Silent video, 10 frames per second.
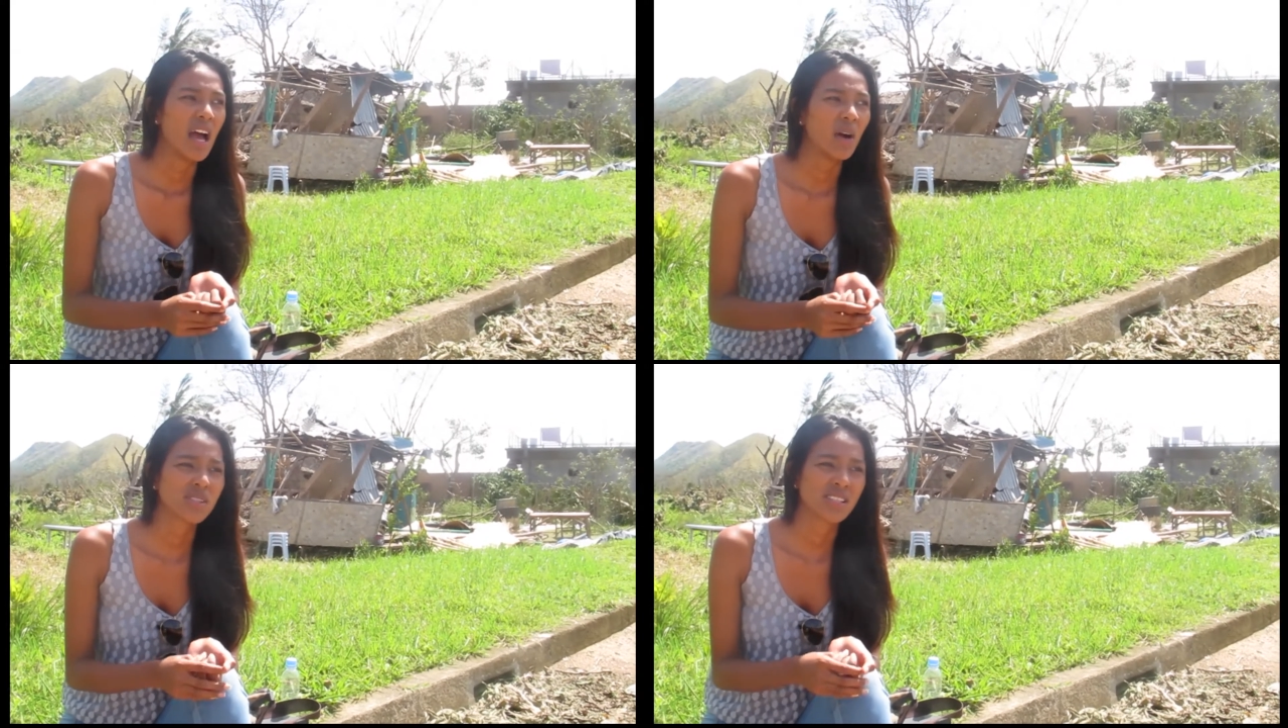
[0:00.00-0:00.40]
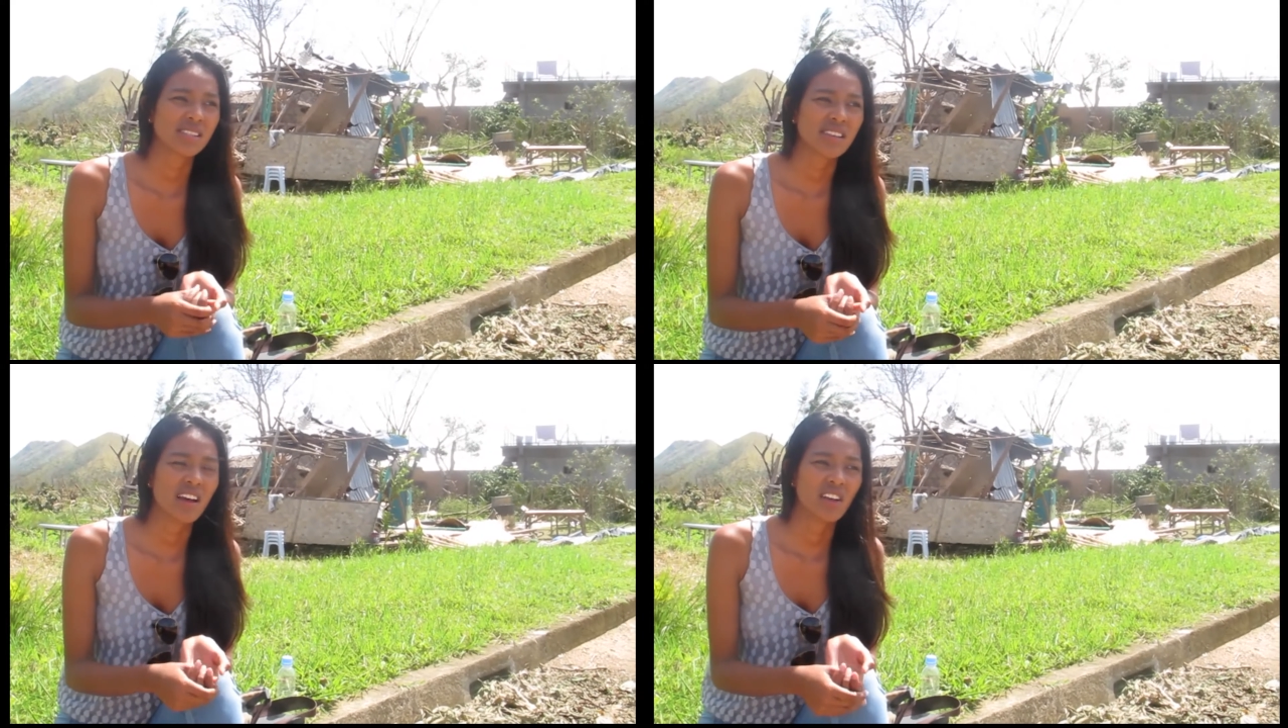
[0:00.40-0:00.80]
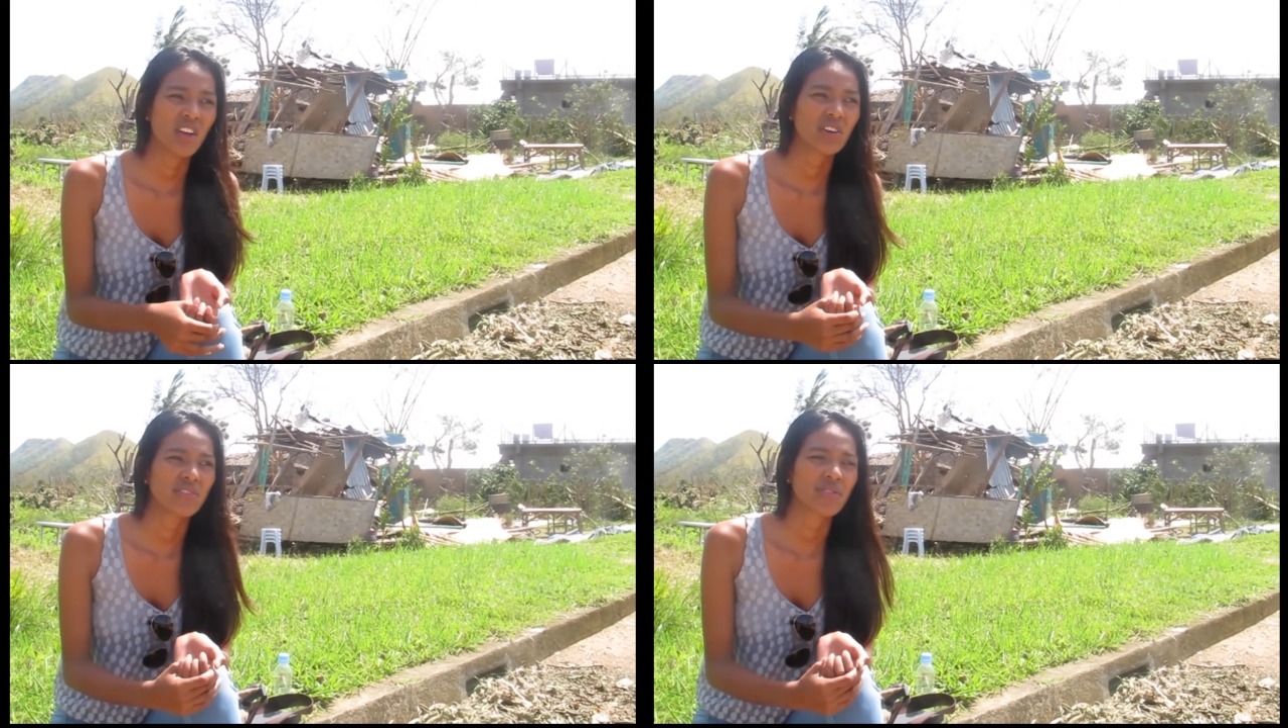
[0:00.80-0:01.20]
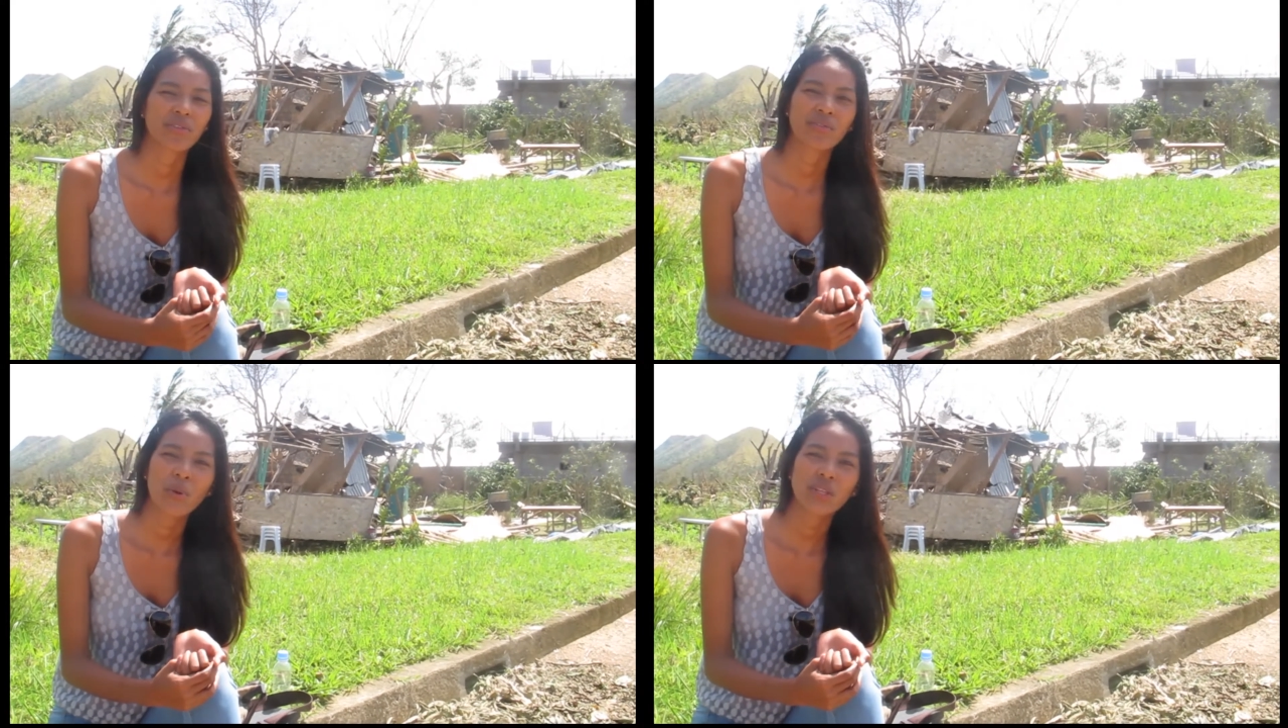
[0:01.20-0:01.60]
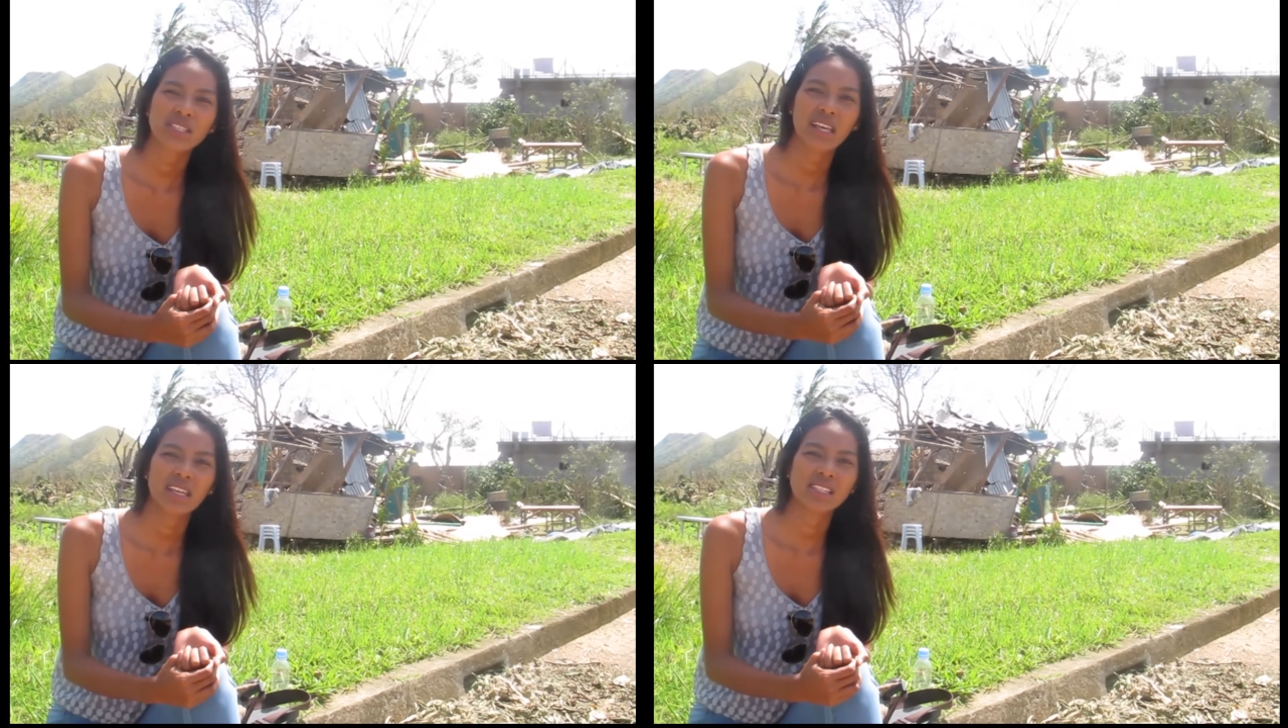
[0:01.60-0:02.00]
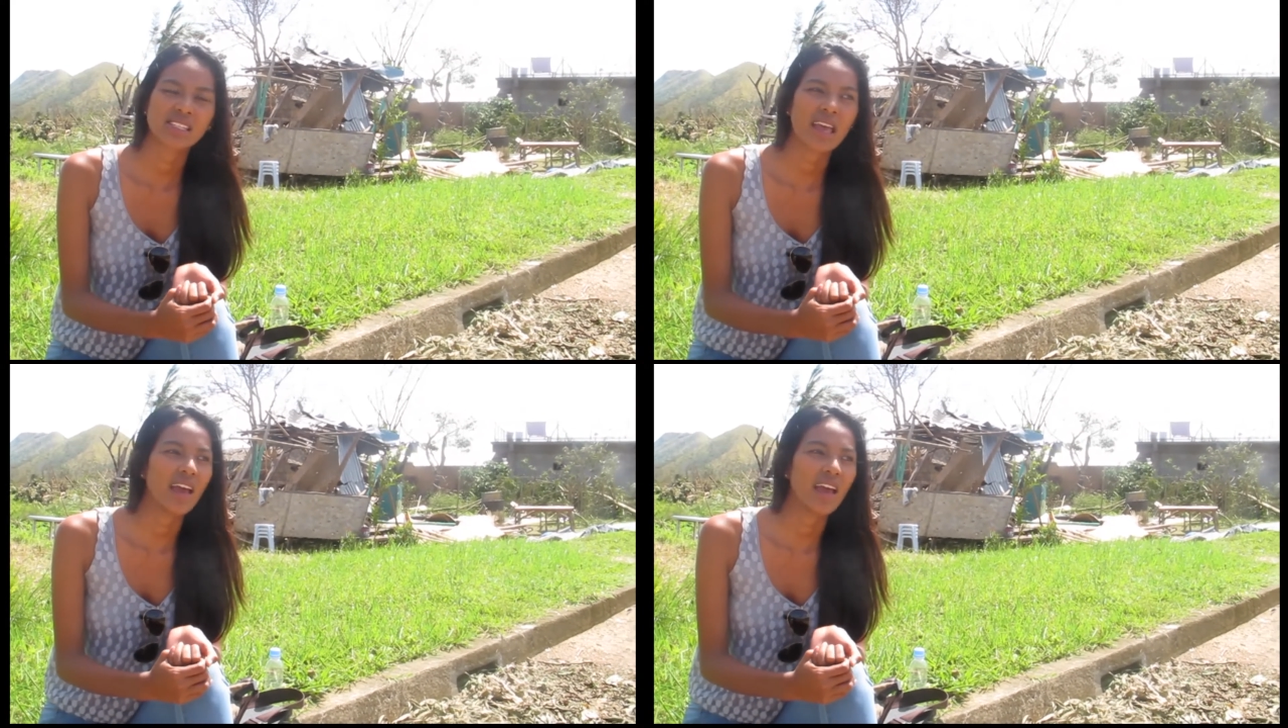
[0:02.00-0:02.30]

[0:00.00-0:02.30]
I was stuck here for four days